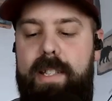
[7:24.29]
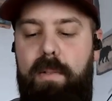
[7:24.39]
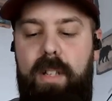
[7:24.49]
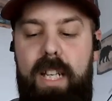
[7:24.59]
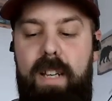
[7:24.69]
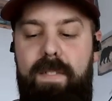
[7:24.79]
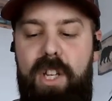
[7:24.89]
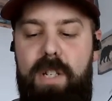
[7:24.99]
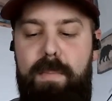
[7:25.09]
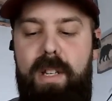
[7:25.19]
that would lead
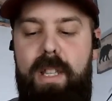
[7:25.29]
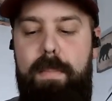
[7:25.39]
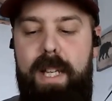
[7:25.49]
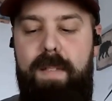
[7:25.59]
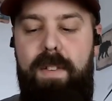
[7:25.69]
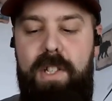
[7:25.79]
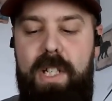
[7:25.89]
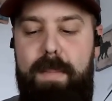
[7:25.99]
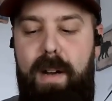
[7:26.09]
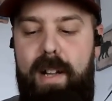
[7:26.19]
fishermen to the best fishing
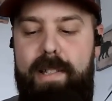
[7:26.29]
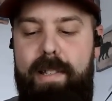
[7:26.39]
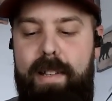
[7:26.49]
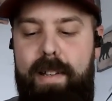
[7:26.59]
spots,